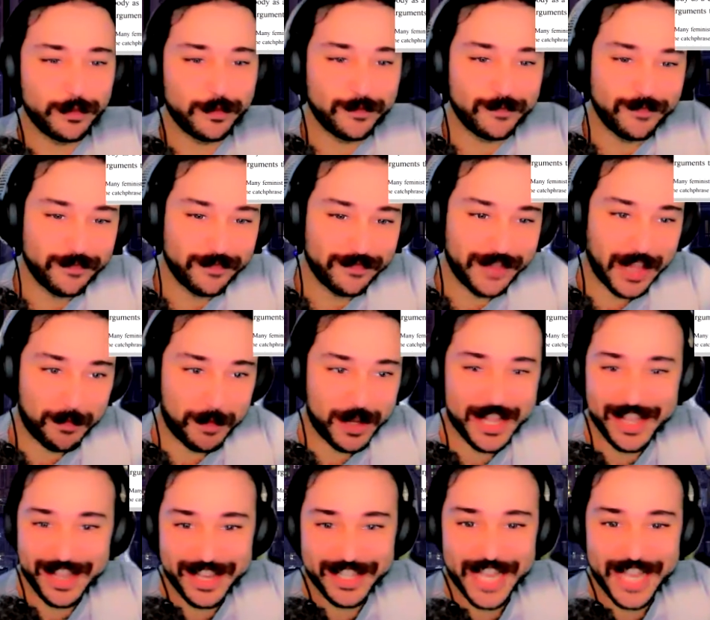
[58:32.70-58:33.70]
I mean, it is
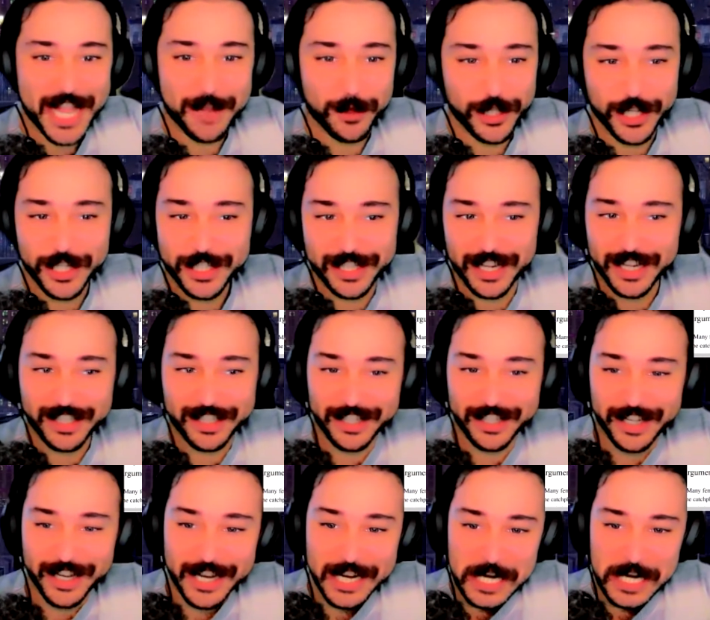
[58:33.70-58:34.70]
animalistic.
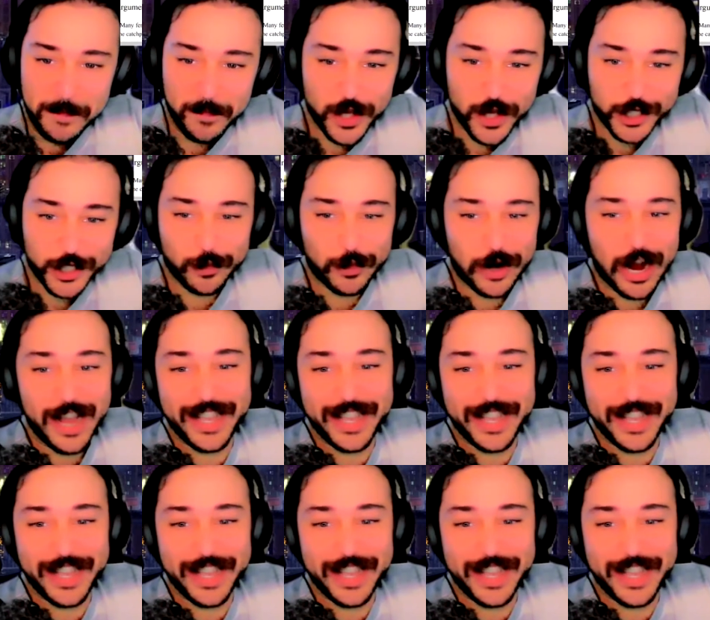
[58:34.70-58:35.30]
Thus, O'Brien